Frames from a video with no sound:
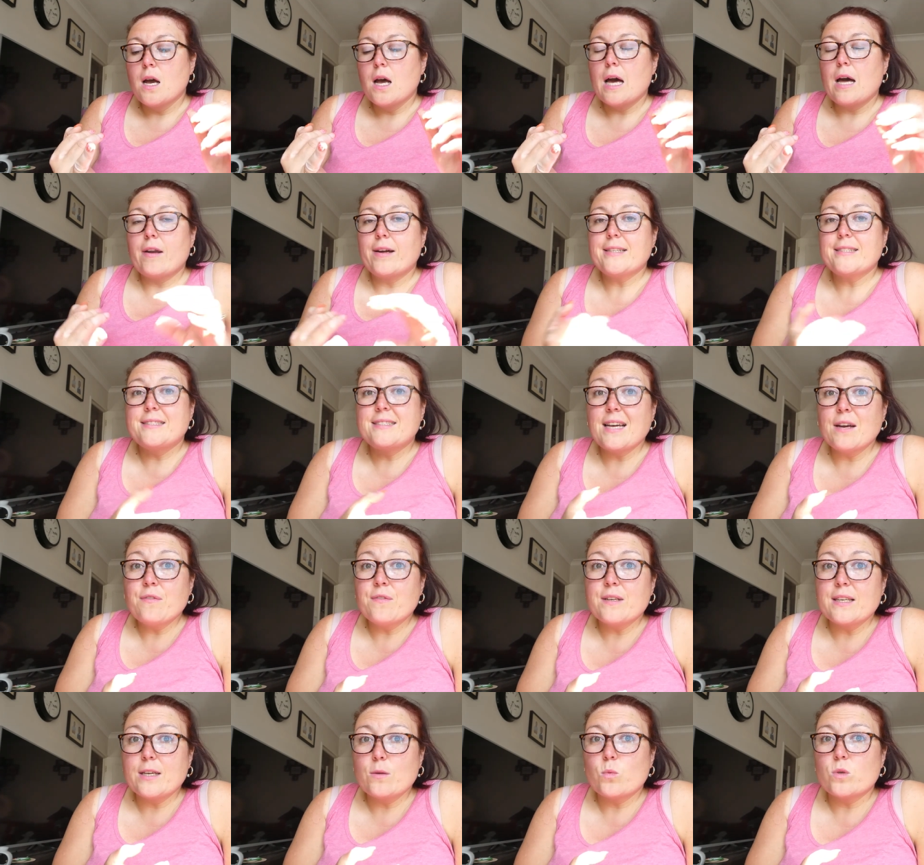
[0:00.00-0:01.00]
And I
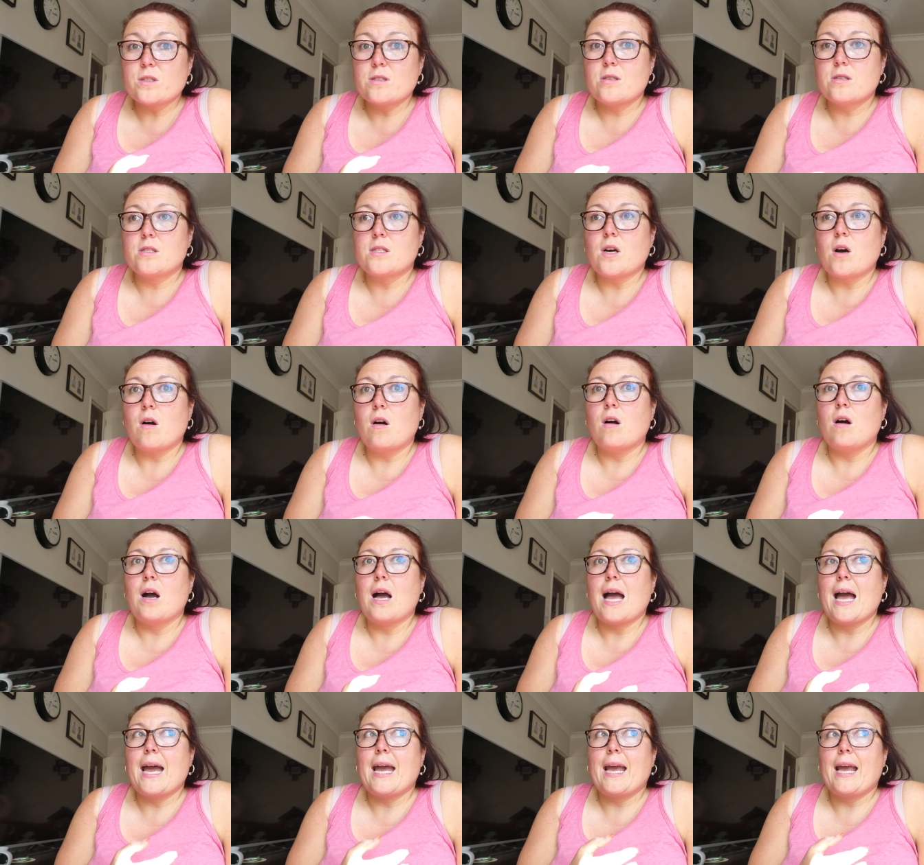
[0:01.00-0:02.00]
definitely want to
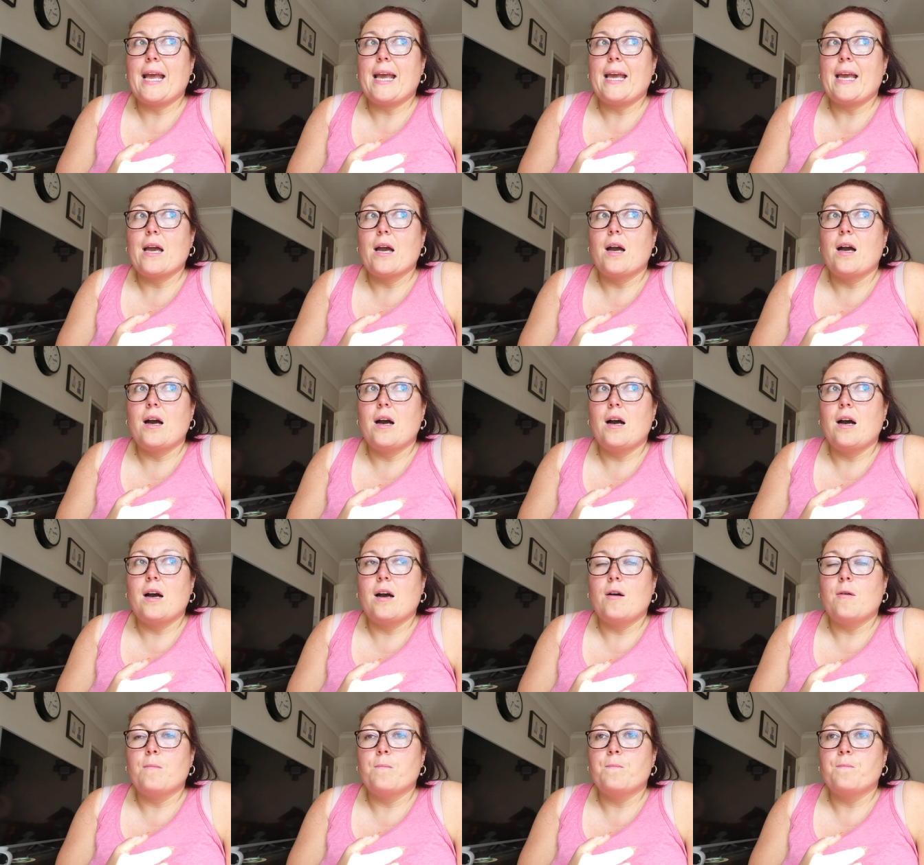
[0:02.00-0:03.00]
start a
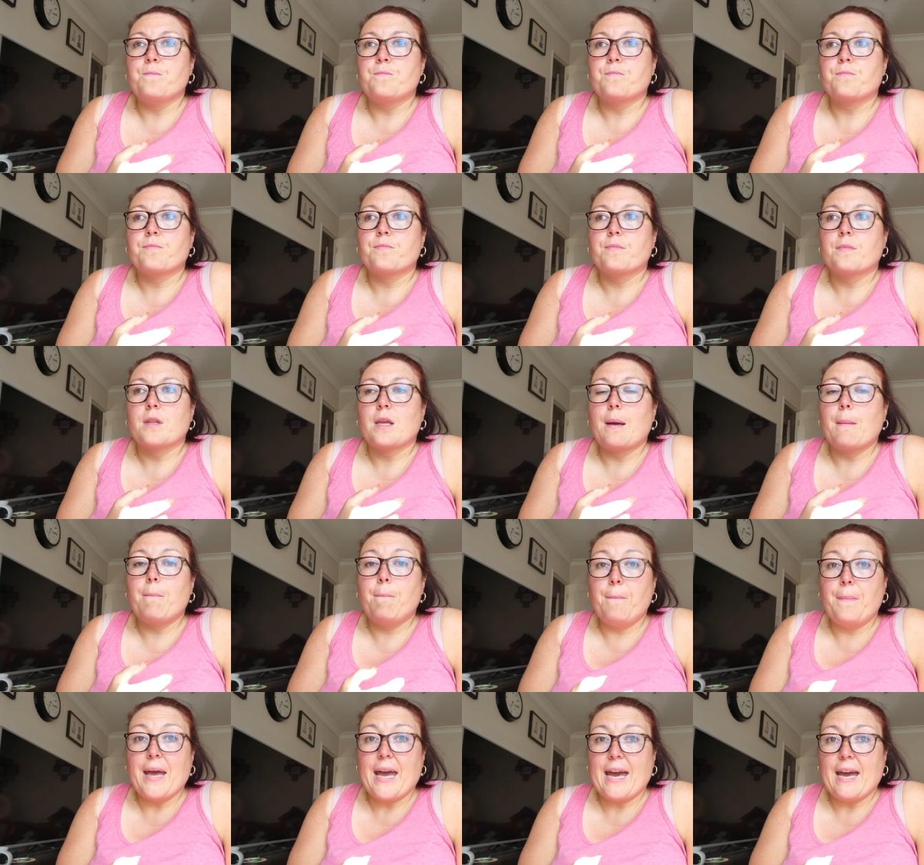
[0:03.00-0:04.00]
um,
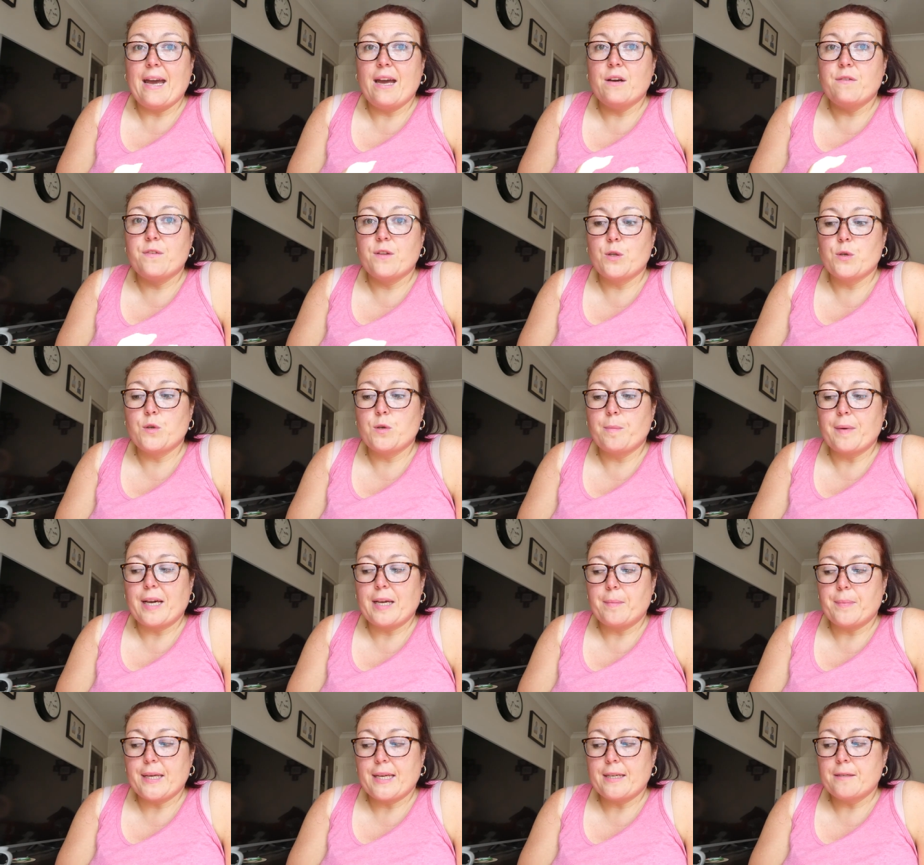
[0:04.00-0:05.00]
bear for the new
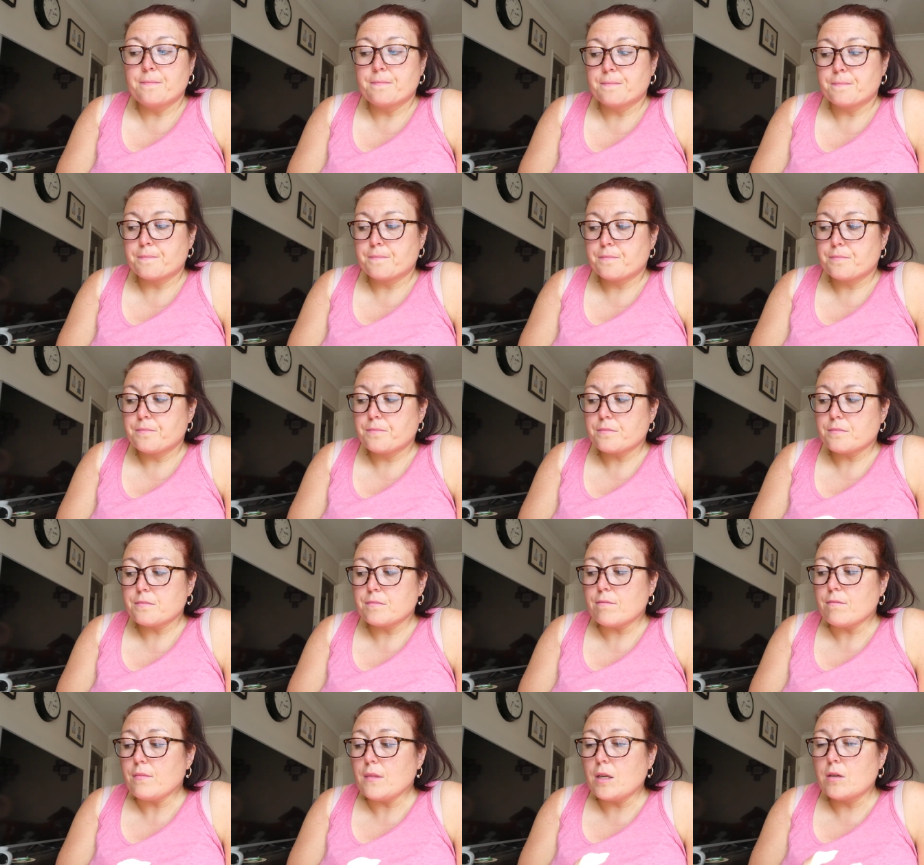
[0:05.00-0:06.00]
baby
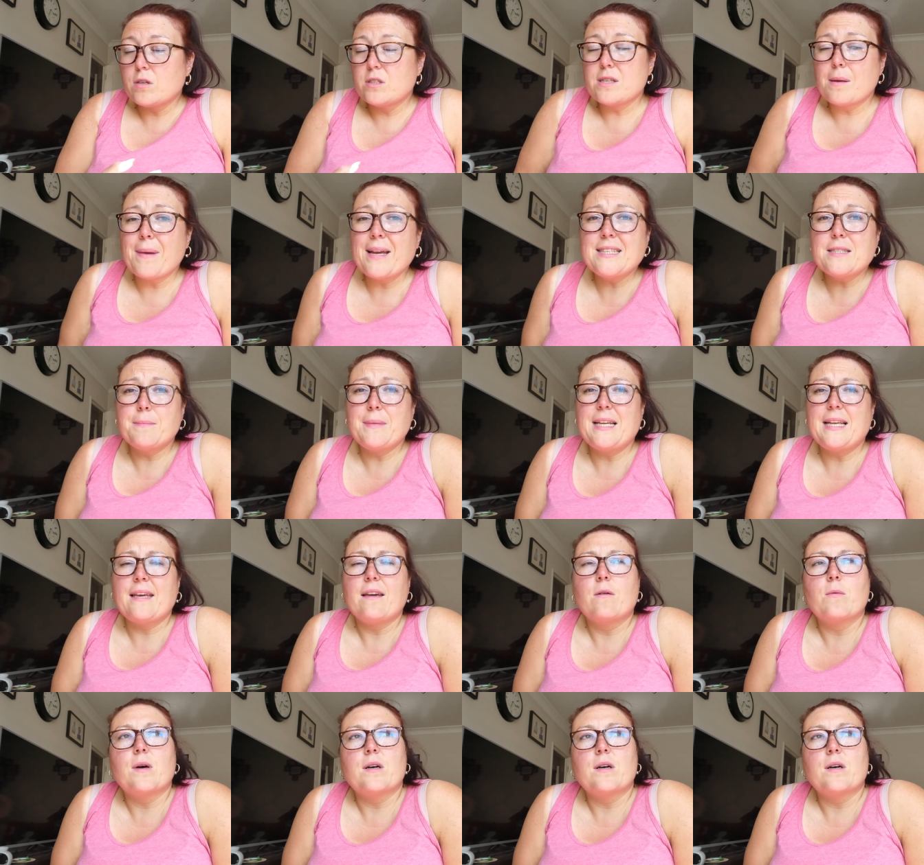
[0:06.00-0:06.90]
because I made Amelia